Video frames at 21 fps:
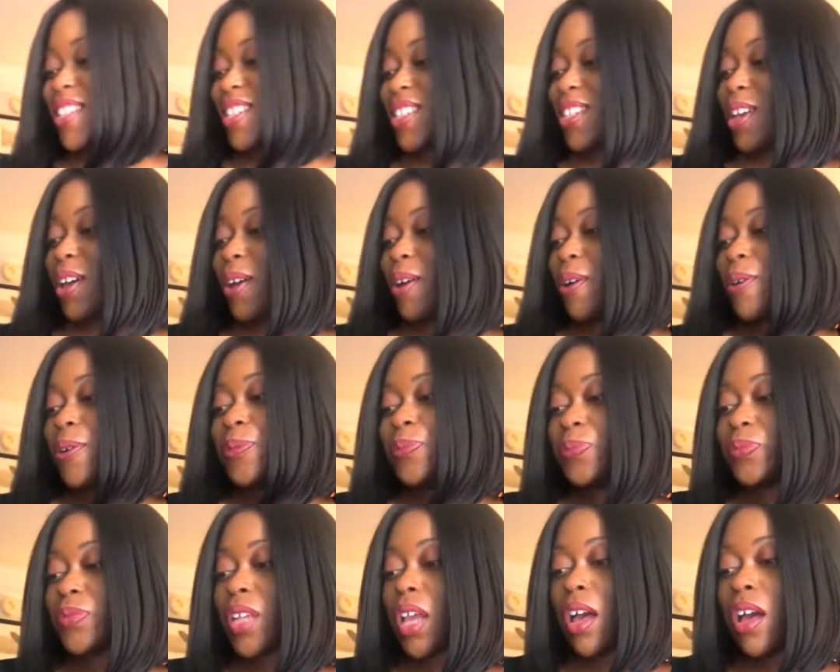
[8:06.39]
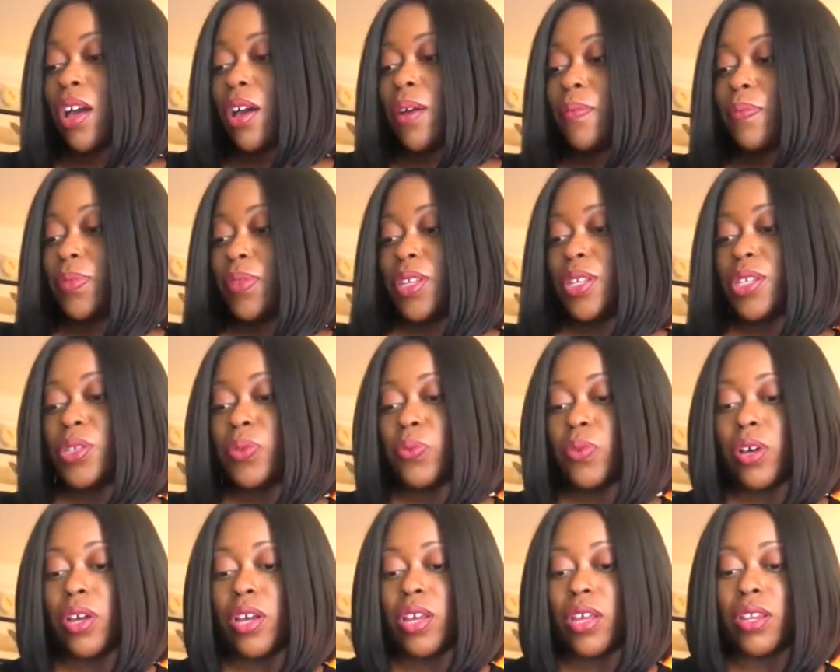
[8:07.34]
So this
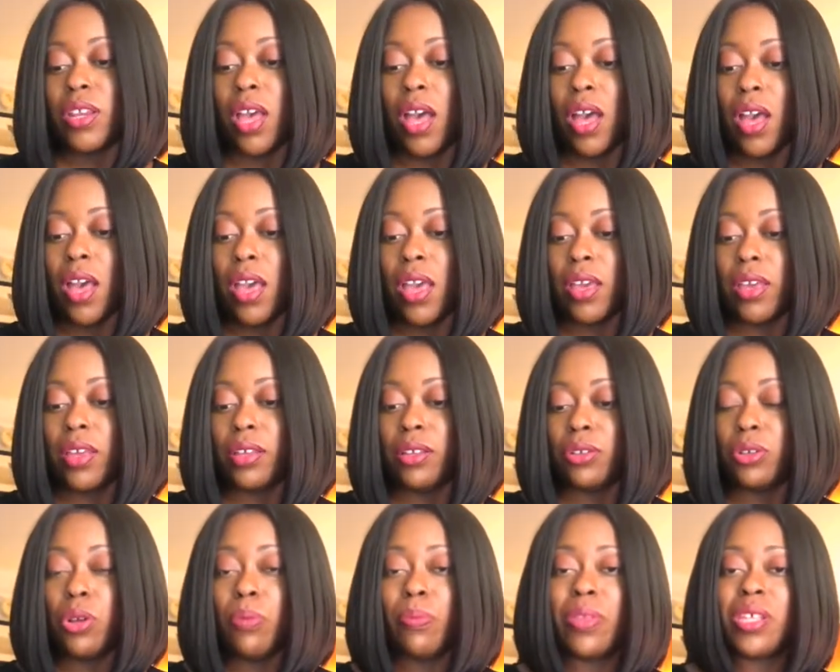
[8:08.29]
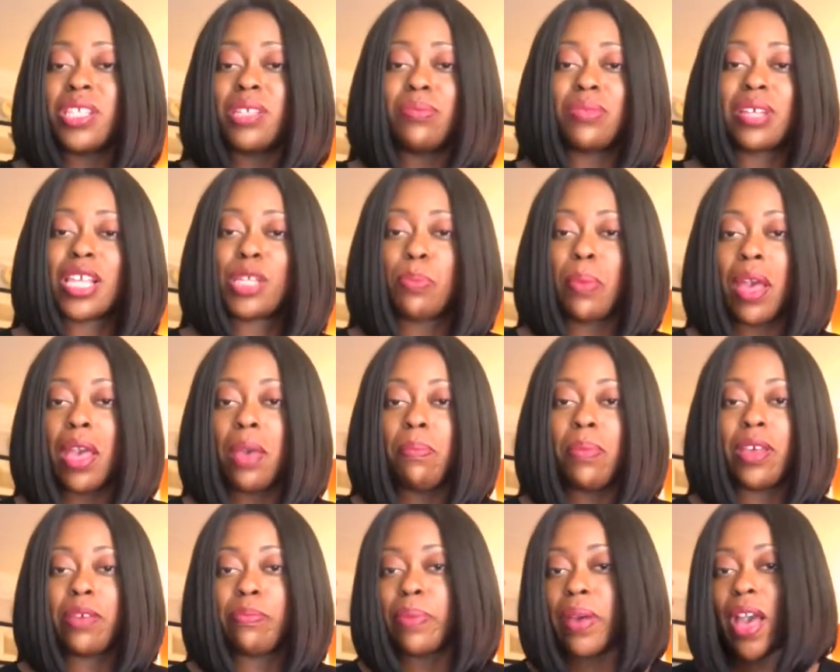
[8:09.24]
one, I normally sometimes buy a
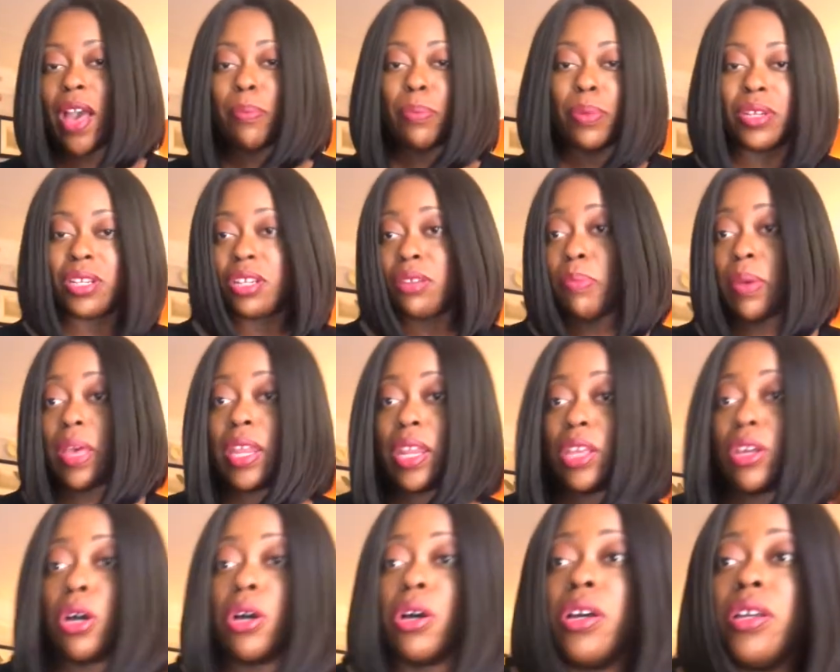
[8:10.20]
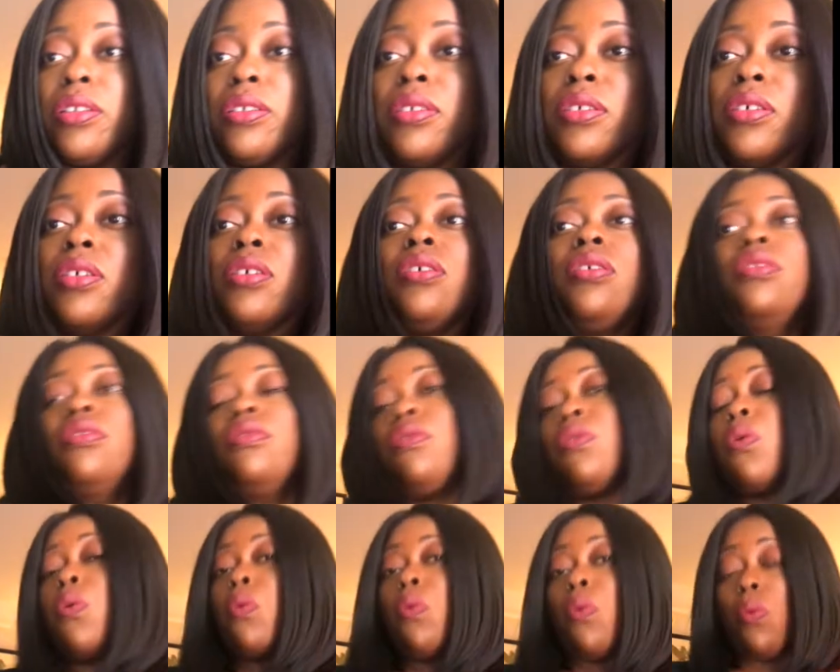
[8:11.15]
big pack, but depending on
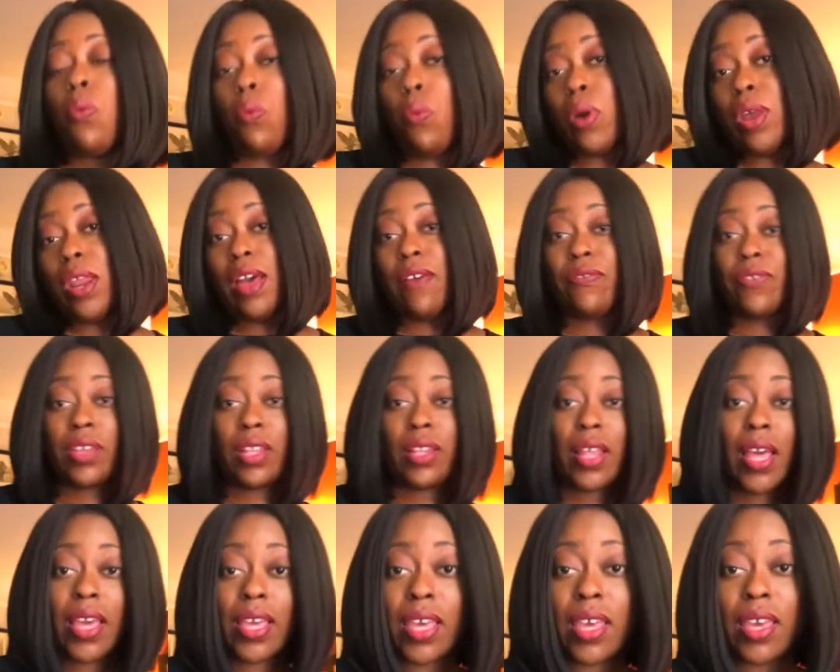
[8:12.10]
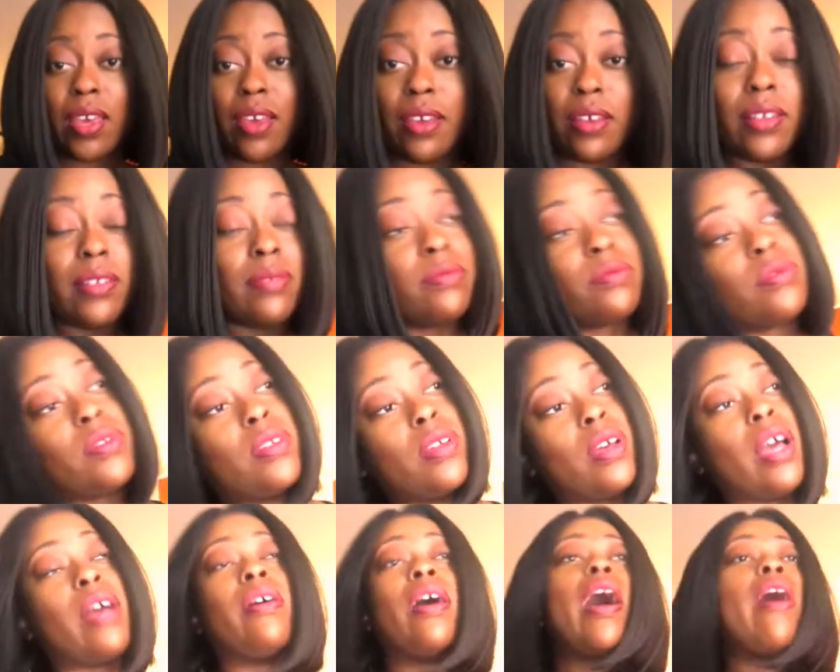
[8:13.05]
when I feel like it,
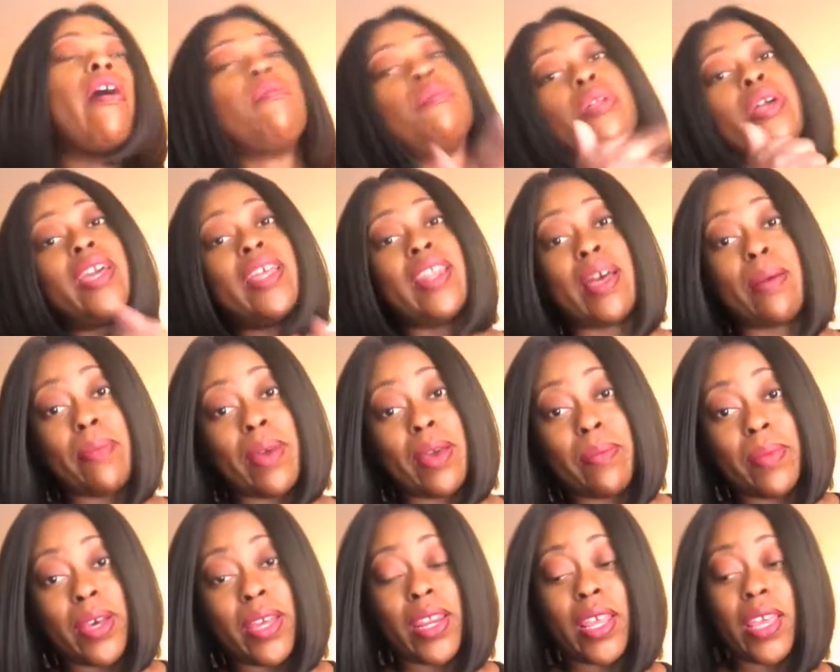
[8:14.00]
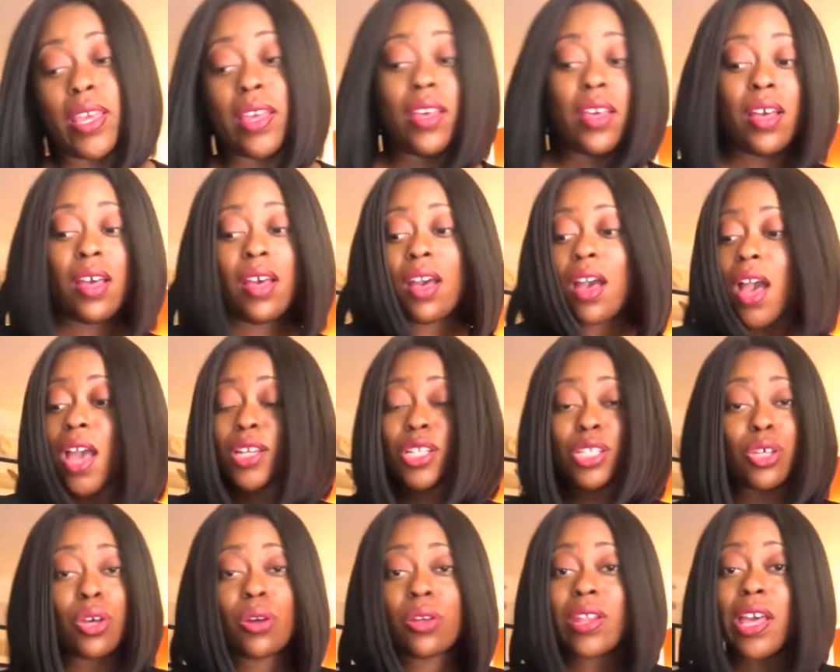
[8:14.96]
how I'm looking at my money, I
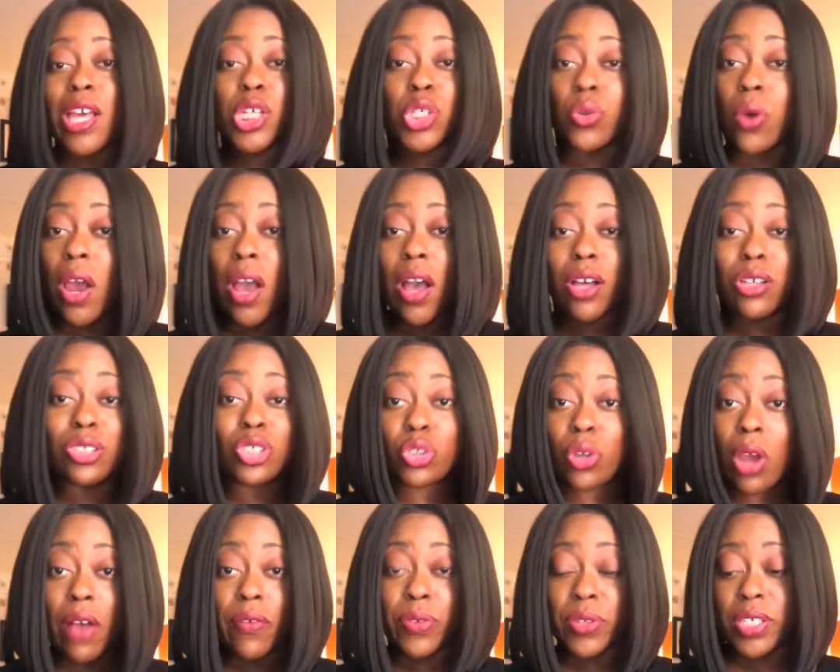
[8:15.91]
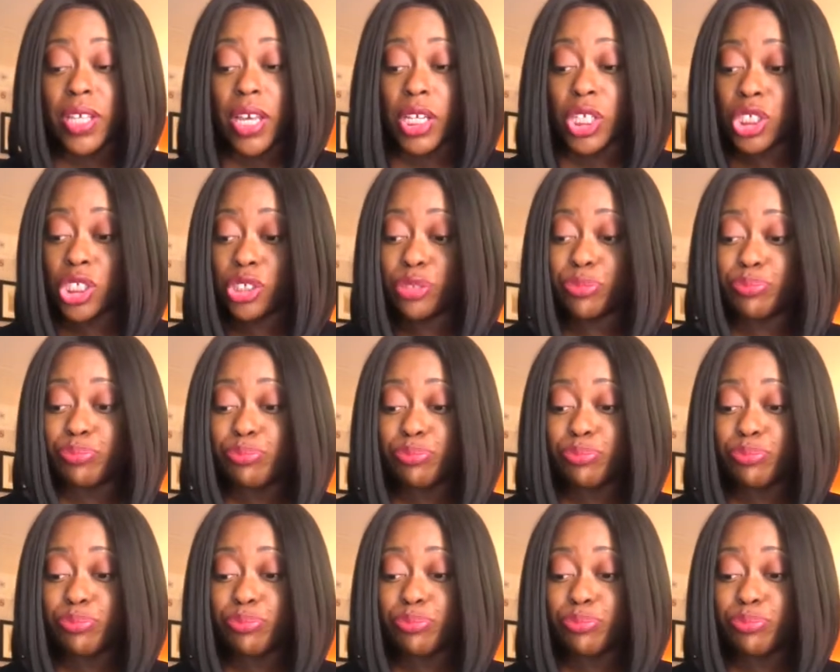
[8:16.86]
just go to that trial and travel section,